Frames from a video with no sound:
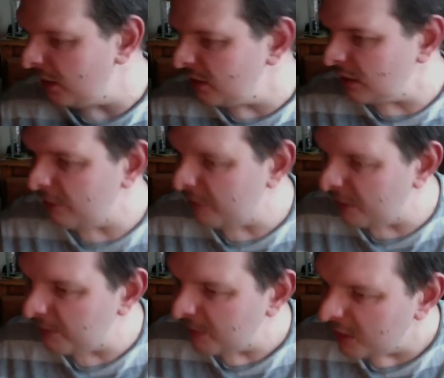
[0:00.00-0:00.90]

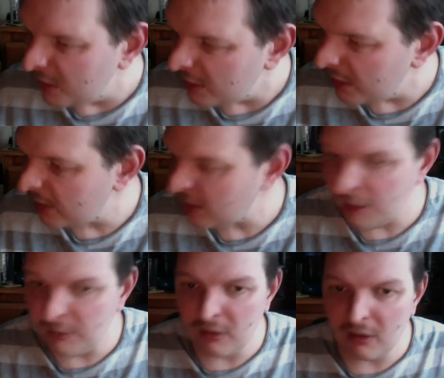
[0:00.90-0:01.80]
So
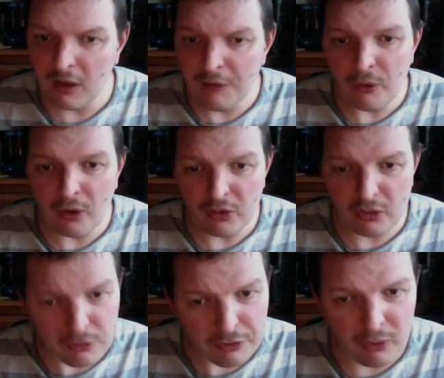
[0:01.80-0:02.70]
so I
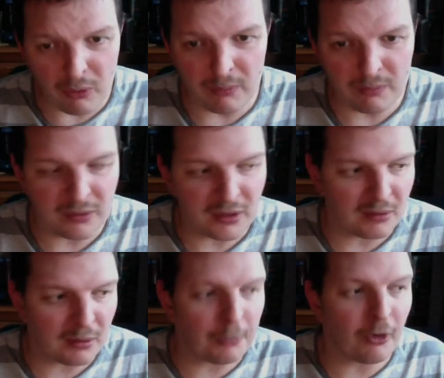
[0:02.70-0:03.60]
still thought
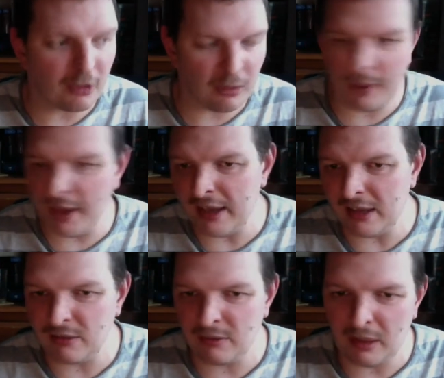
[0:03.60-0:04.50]
the price I
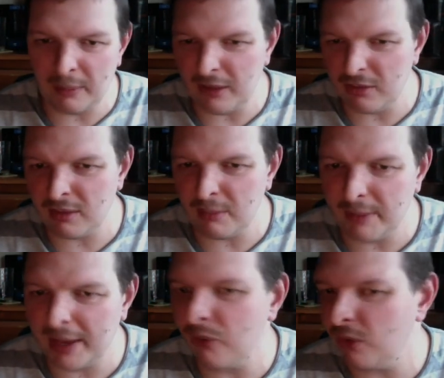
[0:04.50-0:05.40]
paid, about
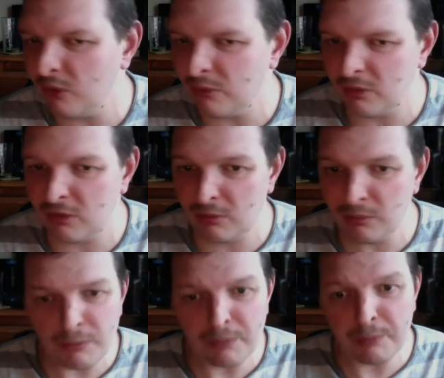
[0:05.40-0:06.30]
£7 odd, was
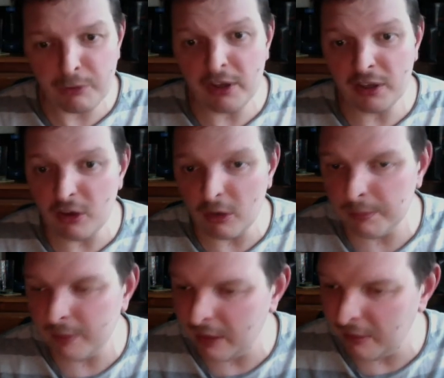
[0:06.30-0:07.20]
pretty good,
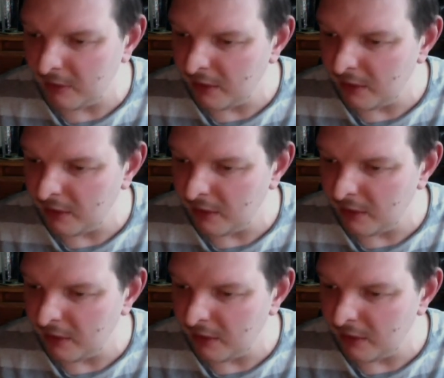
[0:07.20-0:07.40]
but